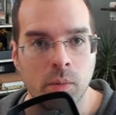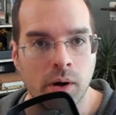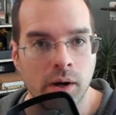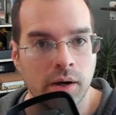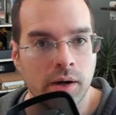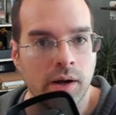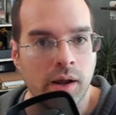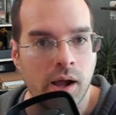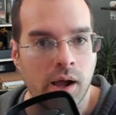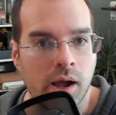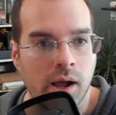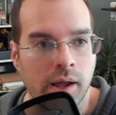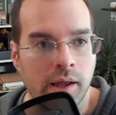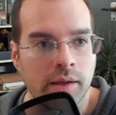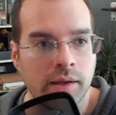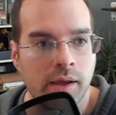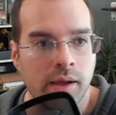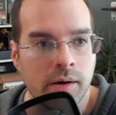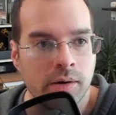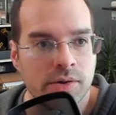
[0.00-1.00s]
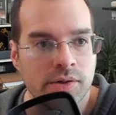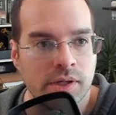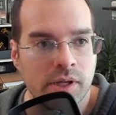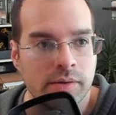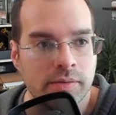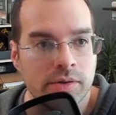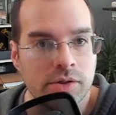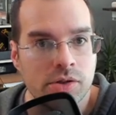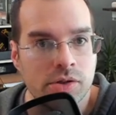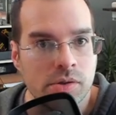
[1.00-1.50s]
what can I, Karis
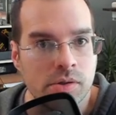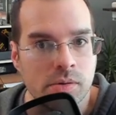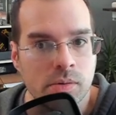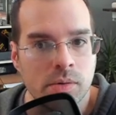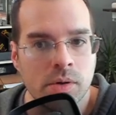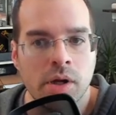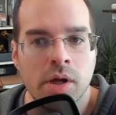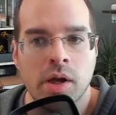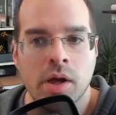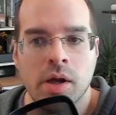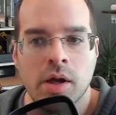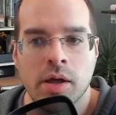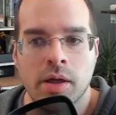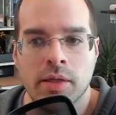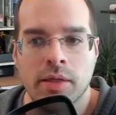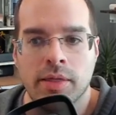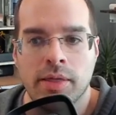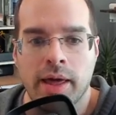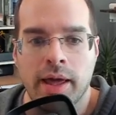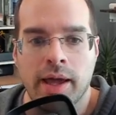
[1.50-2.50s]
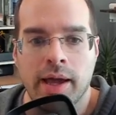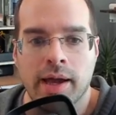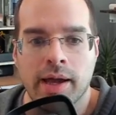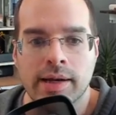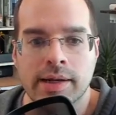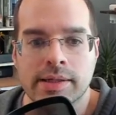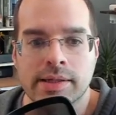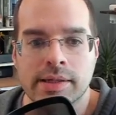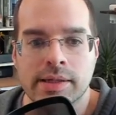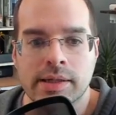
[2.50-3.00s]
Davis, do
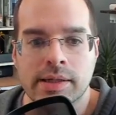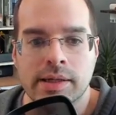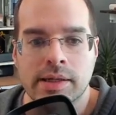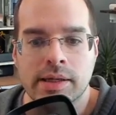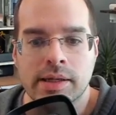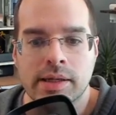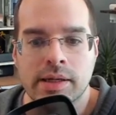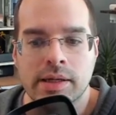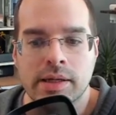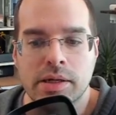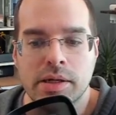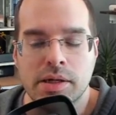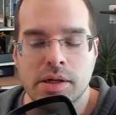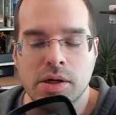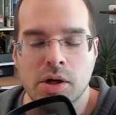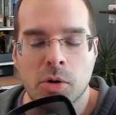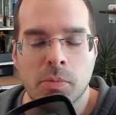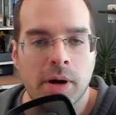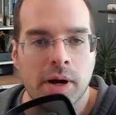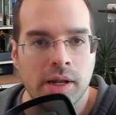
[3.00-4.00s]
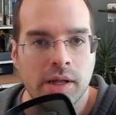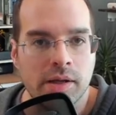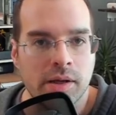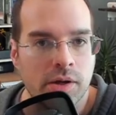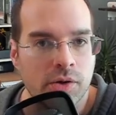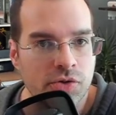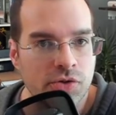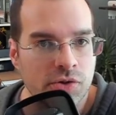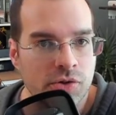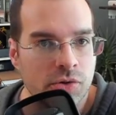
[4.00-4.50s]
that nobody
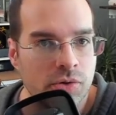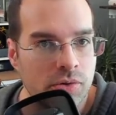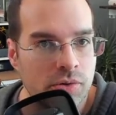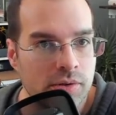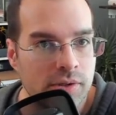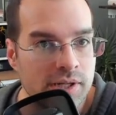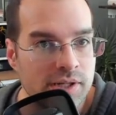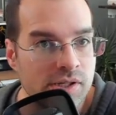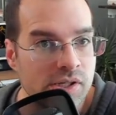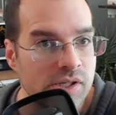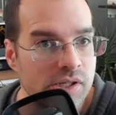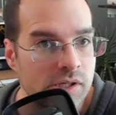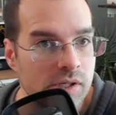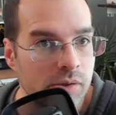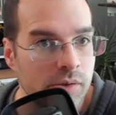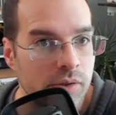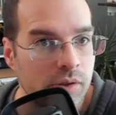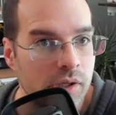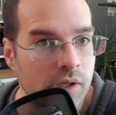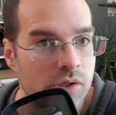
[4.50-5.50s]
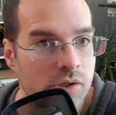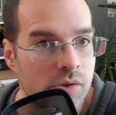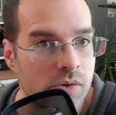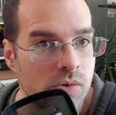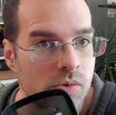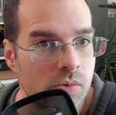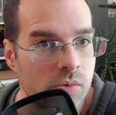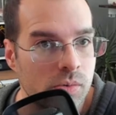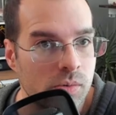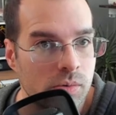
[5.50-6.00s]
else could necessarily
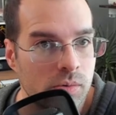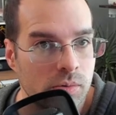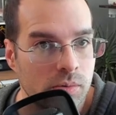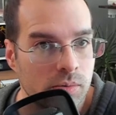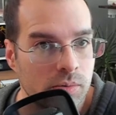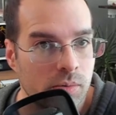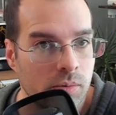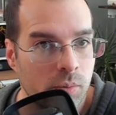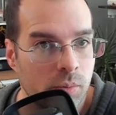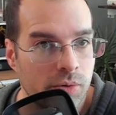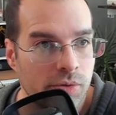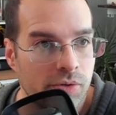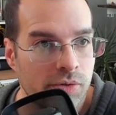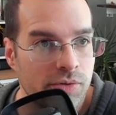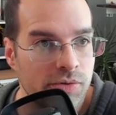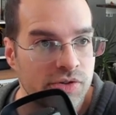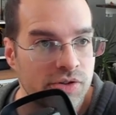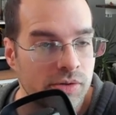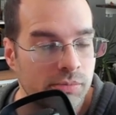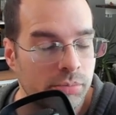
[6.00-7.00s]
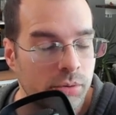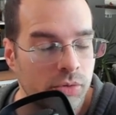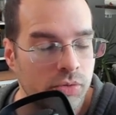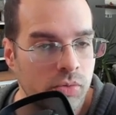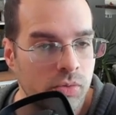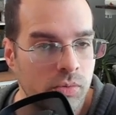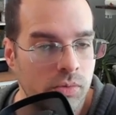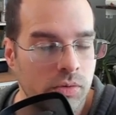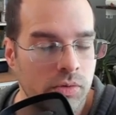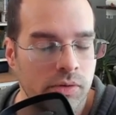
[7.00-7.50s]
do with simple
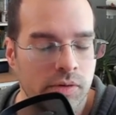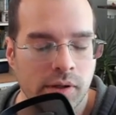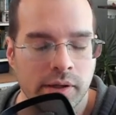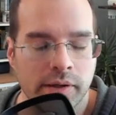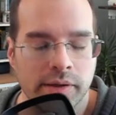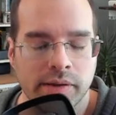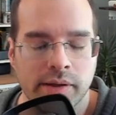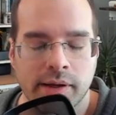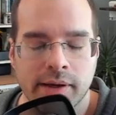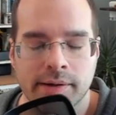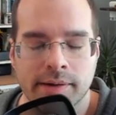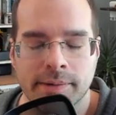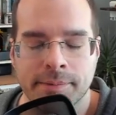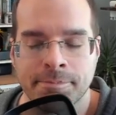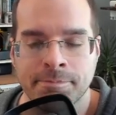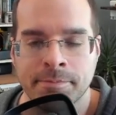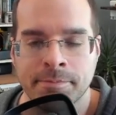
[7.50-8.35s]
tools like that,